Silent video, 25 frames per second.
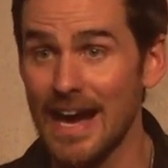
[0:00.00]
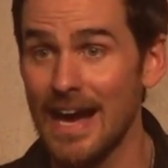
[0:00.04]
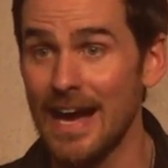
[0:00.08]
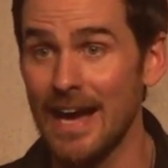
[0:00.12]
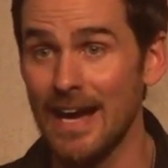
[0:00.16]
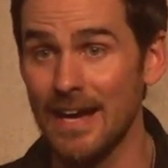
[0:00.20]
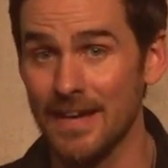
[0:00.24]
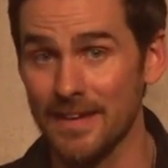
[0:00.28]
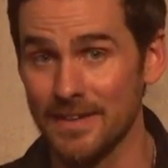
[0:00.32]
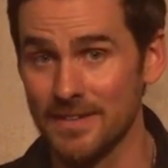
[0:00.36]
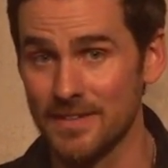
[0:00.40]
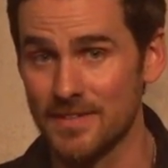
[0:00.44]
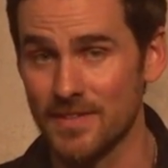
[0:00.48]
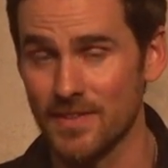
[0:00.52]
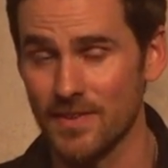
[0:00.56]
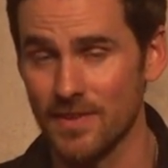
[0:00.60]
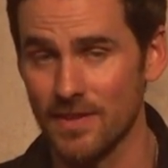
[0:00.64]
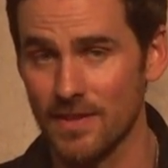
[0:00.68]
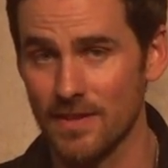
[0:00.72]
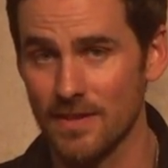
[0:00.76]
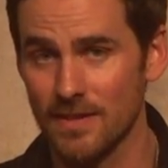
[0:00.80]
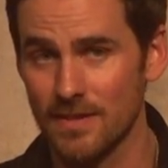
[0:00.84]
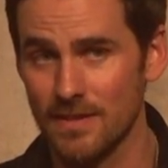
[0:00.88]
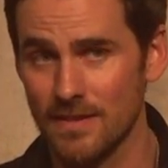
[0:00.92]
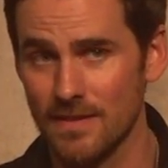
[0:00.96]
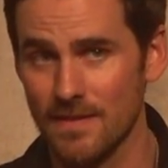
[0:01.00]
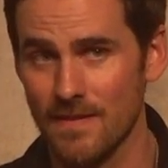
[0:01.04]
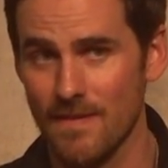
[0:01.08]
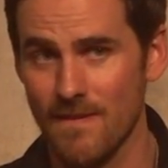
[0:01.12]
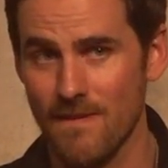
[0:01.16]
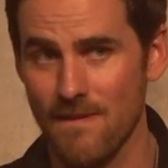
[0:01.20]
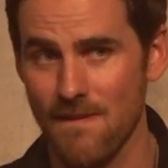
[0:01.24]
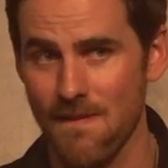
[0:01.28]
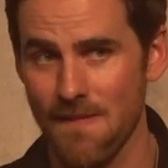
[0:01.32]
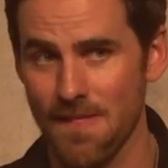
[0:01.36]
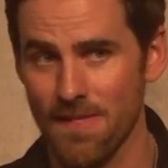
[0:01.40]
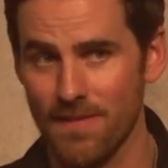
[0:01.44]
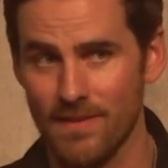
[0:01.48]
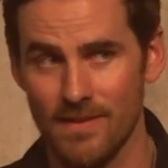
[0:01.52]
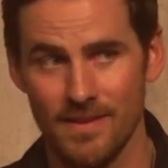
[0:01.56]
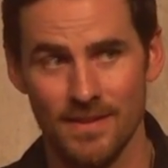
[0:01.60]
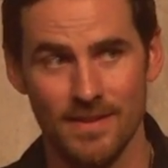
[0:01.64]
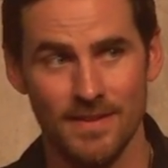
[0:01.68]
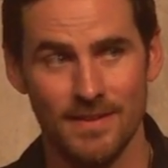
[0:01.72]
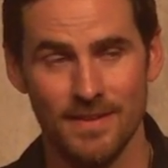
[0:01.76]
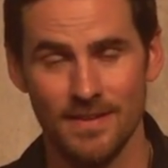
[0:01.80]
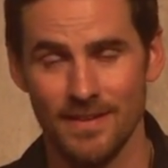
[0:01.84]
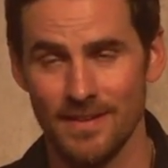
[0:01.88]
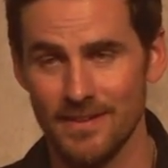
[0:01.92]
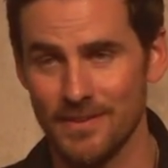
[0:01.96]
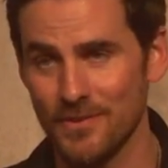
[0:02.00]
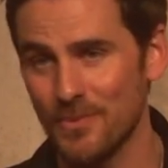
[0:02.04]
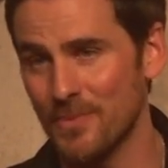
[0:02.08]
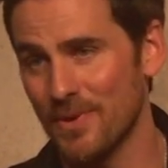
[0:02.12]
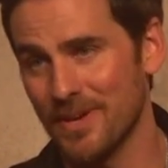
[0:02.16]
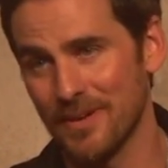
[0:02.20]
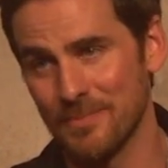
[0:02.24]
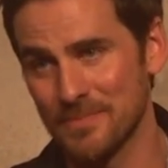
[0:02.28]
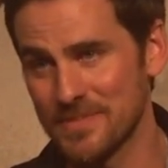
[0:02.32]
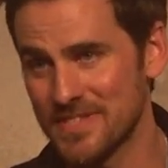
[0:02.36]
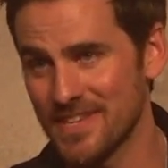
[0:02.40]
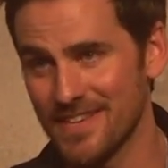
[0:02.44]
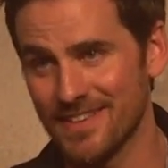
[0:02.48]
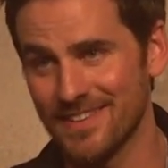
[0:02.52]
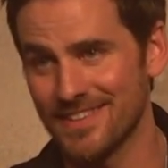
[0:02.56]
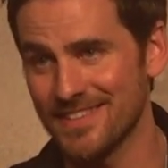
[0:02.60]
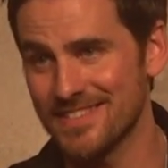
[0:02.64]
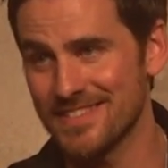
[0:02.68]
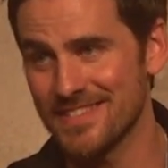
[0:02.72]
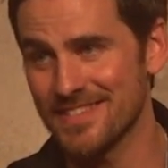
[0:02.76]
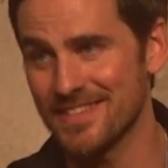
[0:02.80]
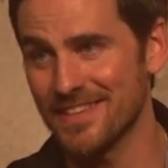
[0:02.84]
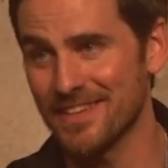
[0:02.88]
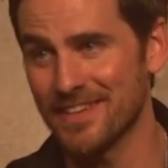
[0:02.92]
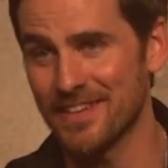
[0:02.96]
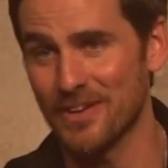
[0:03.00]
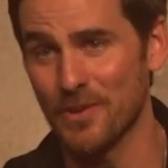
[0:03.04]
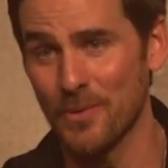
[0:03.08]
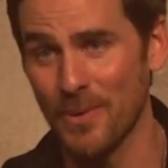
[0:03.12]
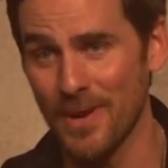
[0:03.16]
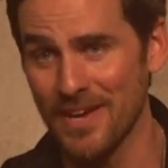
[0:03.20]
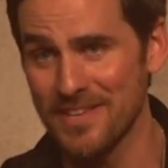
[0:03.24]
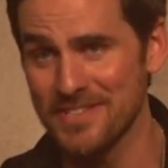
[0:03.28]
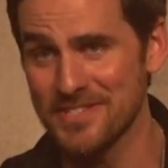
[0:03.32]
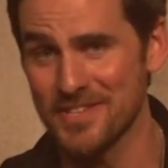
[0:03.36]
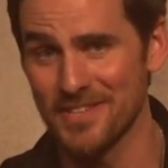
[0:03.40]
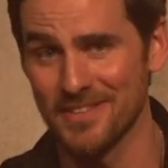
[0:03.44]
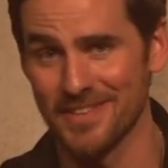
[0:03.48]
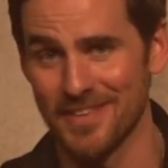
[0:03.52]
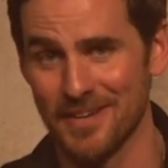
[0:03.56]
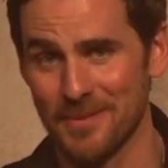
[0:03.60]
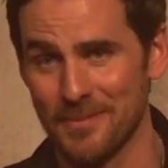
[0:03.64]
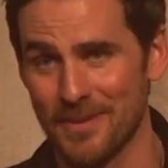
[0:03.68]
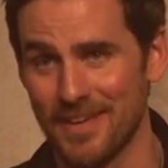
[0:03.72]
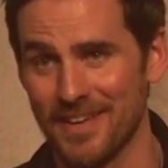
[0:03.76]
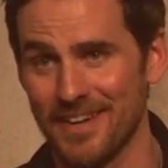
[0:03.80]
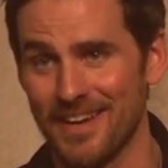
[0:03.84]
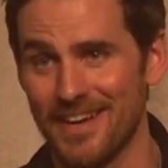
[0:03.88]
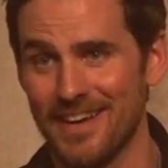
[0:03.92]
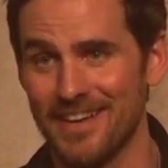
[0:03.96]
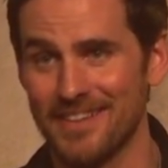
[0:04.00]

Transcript: And I don't know why I'm saying this is like a question that I'm getting